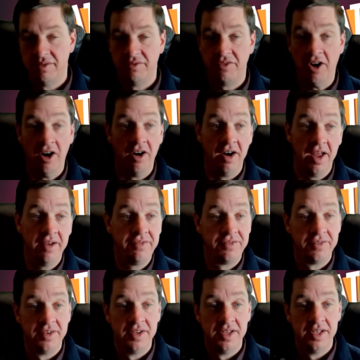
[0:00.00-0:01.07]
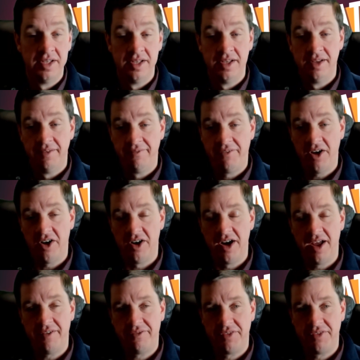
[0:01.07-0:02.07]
Fair enough. Fair enough.